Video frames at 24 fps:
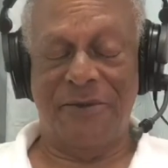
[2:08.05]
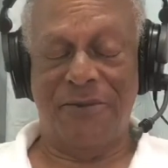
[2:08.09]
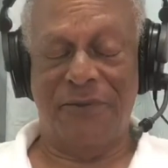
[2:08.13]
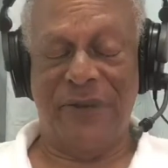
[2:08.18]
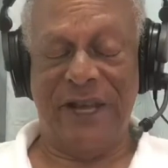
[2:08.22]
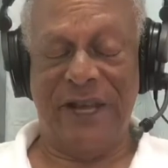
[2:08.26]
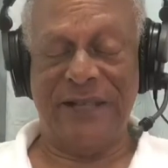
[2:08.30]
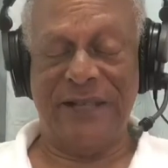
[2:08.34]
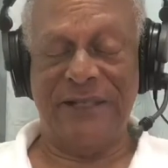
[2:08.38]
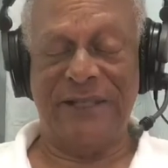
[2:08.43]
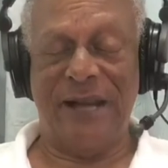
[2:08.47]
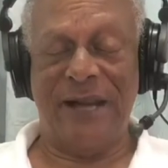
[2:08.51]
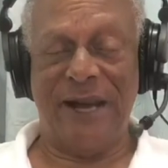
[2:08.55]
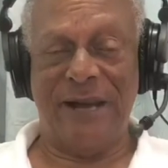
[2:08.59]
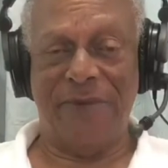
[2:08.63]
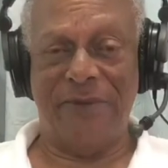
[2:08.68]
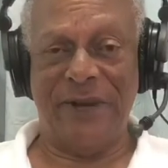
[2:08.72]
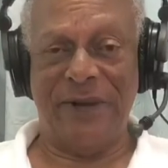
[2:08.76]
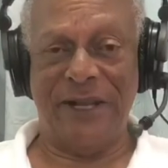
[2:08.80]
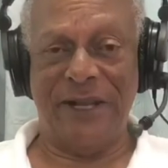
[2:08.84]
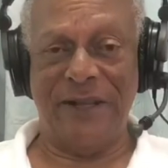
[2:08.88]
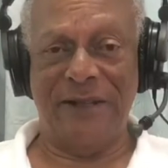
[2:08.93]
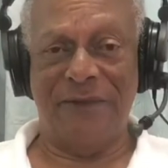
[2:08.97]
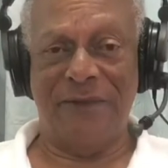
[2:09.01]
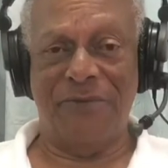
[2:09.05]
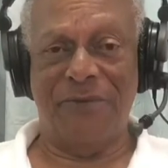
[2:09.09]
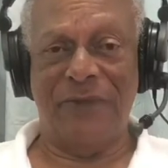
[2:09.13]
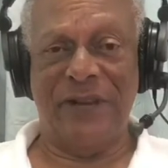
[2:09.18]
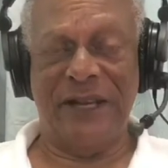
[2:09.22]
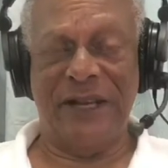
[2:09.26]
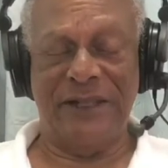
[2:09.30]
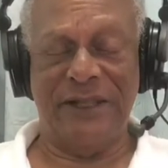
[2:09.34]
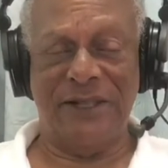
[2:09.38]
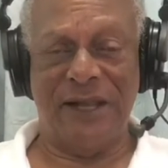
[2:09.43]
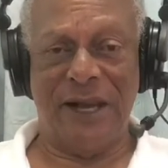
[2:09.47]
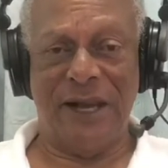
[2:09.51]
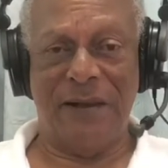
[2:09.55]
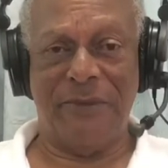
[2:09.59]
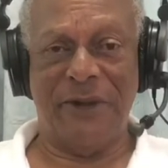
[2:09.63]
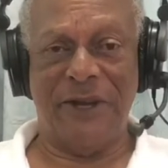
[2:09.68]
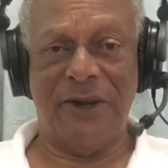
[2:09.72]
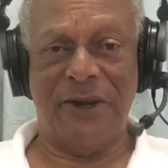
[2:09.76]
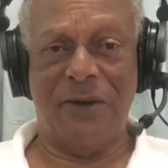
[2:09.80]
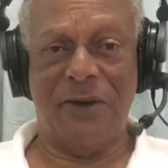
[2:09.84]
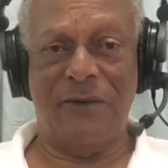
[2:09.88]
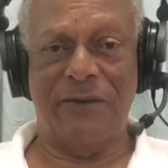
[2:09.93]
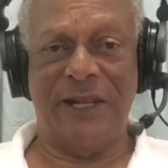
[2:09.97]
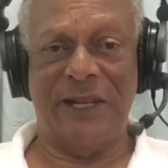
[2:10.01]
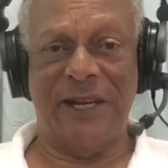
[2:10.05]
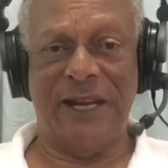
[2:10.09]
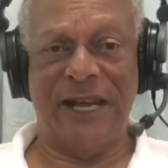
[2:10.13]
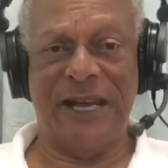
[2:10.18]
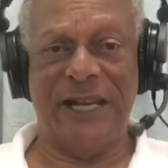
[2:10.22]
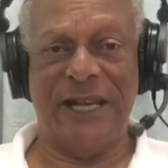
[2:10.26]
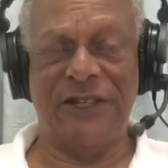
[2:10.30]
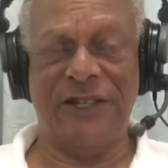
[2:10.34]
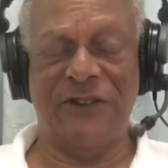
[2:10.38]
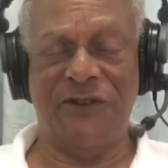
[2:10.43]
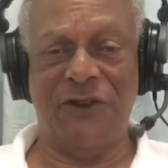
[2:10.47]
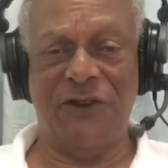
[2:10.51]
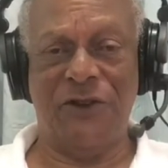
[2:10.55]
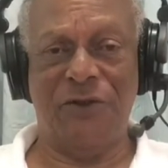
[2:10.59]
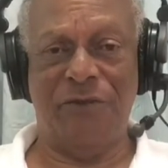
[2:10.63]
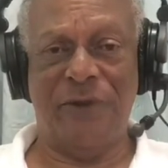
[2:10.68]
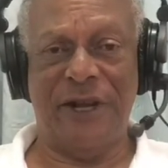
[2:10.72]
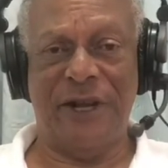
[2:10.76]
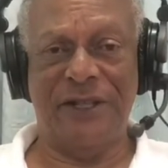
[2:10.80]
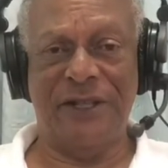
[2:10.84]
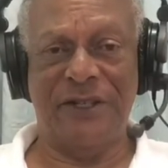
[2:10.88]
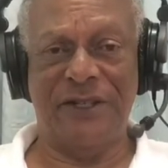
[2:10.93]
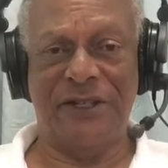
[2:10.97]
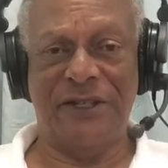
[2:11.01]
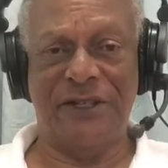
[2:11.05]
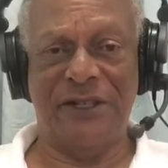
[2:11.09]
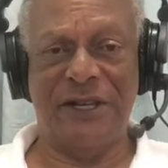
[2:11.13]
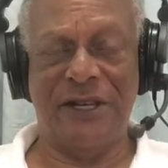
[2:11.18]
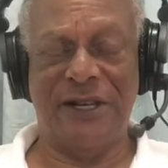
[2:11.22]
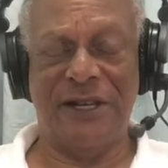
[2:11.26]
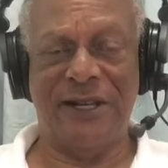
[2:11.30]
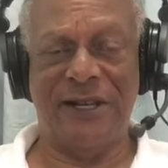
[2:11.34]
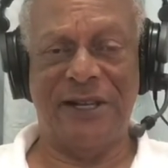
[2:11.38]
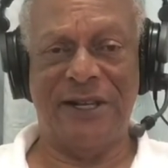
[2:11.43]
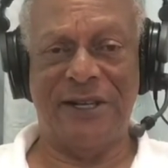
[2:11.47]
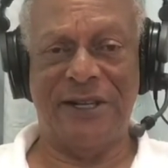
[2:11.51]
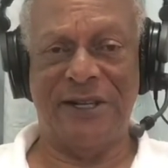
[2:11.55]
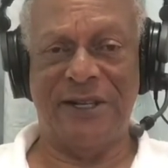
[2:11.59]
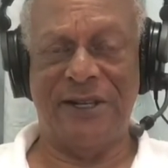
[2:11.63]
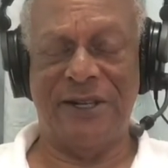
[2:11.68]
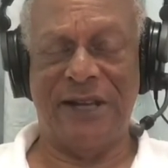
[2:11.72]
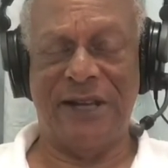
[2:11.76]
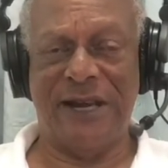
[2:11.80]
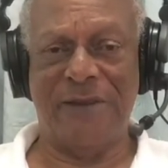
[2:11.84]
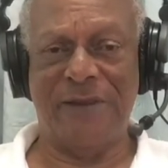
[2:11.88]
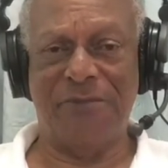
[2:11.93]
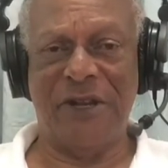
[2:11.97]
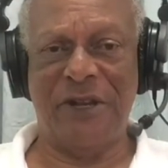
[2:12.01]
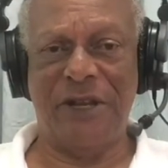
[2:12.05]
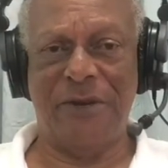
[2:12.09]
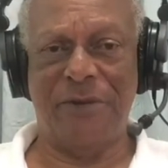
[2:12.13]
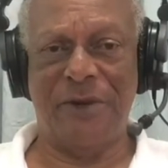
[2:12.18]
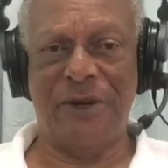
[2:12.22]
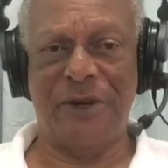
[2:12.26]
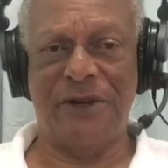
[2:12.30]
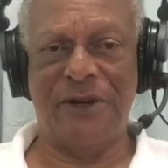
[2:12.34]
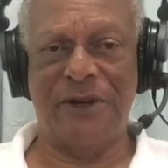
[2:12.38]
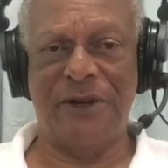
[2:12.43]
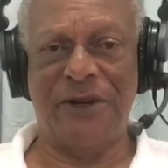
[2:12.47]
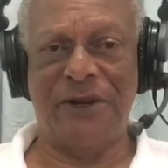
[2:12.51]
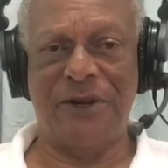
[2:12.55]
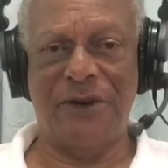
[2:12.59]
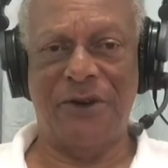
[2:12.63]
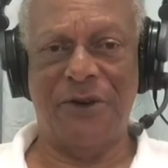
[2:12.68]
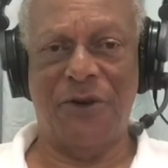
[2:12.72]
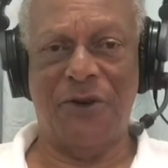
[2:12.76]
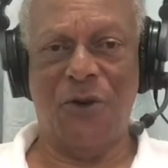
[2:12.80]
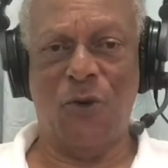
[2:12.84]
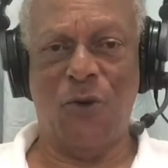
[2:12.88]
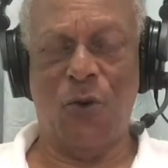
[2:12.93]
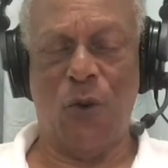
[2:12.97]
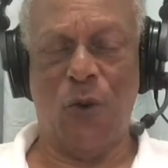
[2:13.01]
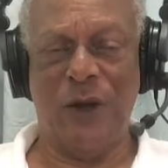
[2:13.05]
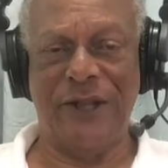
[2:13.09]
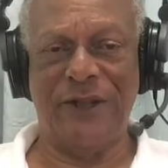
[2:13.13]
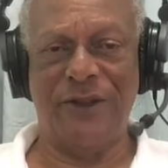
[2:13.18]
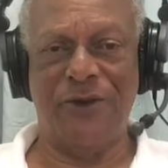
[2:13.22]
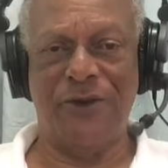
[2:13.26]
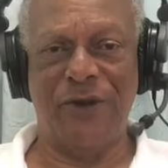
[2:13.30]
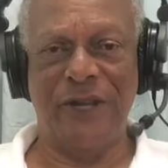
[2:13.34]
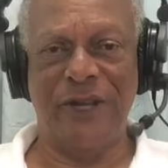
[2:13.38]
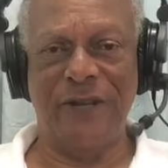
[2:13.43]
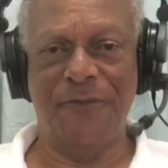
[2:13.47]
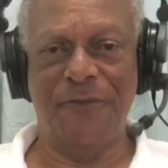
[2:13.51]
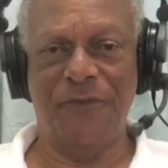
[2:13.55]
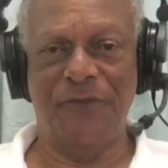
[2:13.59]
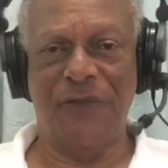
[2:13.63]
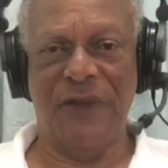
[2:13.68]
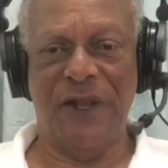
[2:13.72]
Big topic over the last few months. A lot of people are wondering